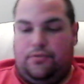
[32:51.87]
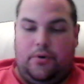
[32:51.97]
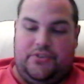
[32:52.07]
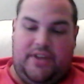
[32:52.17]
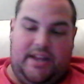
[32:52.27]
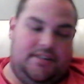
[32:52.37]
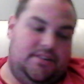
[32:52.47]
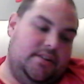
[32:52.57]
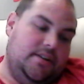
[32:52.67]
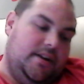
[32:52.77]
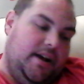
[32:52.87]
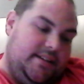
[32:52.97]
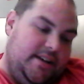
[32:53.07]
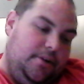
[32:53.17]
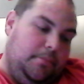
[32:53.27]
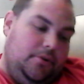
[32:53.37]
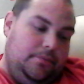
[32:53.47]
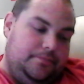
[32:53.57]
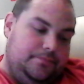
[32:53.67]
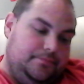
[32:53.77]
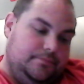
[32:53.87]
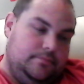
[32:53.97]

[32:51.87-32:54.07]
4 cents, not terrible.